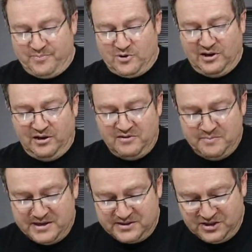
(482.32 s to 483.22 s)
got a lovely
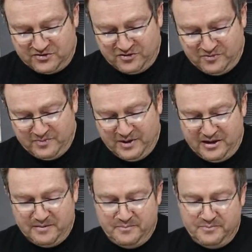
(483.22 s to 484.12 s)
message from
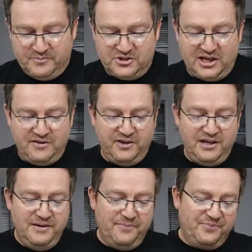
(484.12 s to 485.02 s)

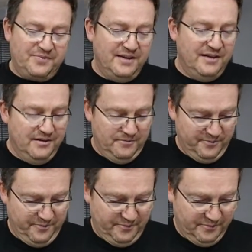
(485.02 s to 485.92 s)
JB,
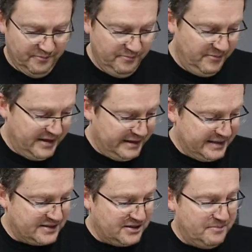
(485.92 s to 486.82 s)
and
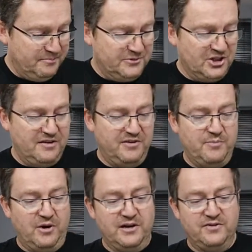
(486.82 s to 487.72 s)
that's
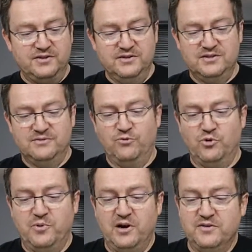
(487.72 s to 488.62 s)
JB Pythons,
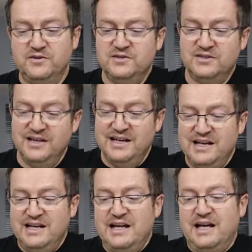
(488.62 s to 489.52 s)
Royal Pythons.
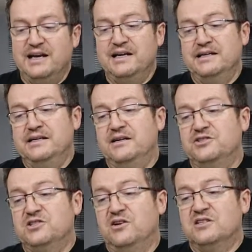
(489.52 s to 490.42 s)
And I
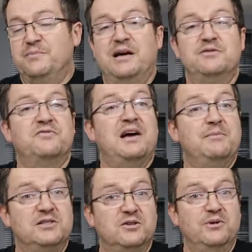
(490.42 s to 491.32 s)
just asked him how his
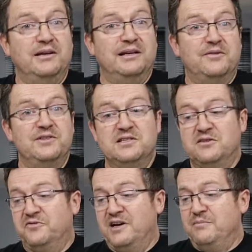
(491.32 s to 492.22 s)
family's doing. Now this is
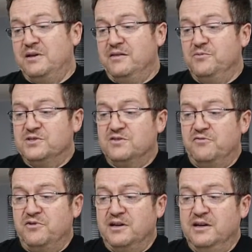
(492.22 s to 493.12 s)
the family that was
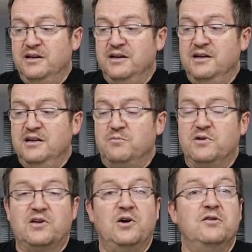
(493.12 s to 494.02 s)
suffering
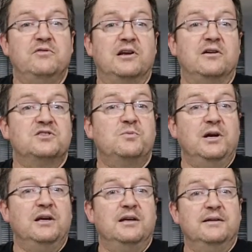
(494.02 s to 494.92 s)
with COVID last
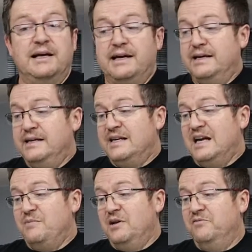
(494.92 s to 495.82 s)
week, and he
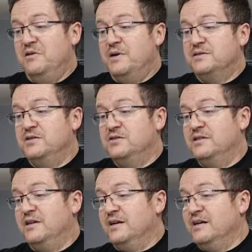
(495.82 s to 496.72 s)
gave me a lovely message
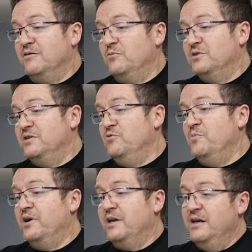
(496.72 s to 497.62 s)
today, and I wanted all
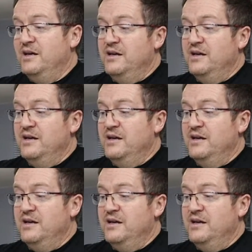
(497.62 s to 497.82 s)
my